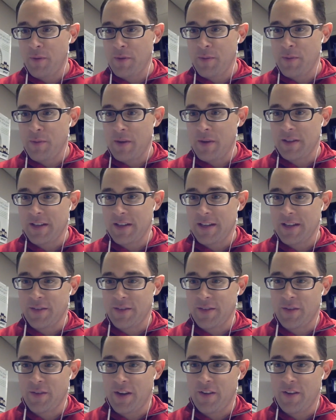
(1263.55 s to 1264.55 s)
the best case
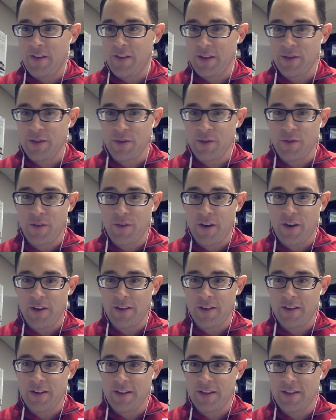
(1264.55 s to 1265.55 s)
I've had so
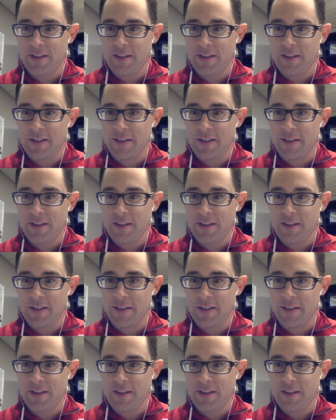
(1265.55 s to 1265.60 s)
far. Is